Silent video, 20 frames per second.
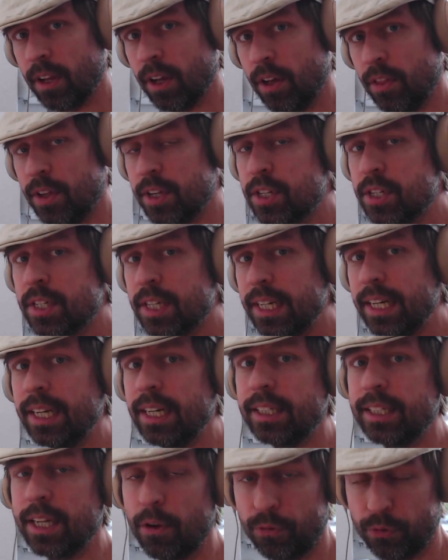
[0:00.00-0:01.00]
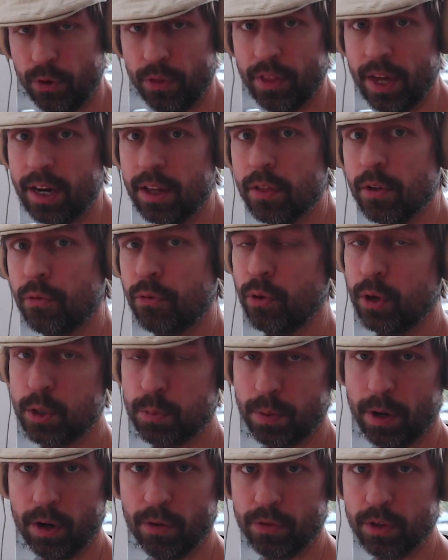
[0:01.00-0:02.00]
This is a little different than in the first
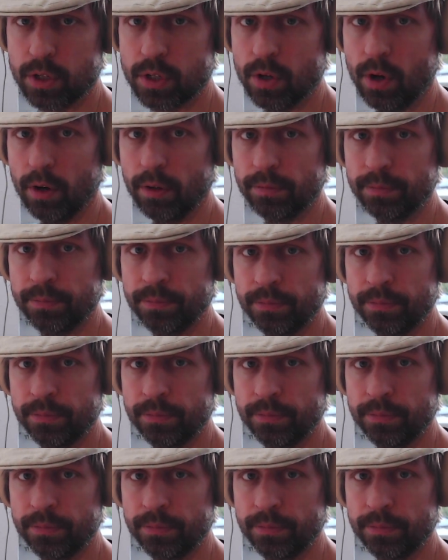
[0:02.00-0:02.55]
part of the song.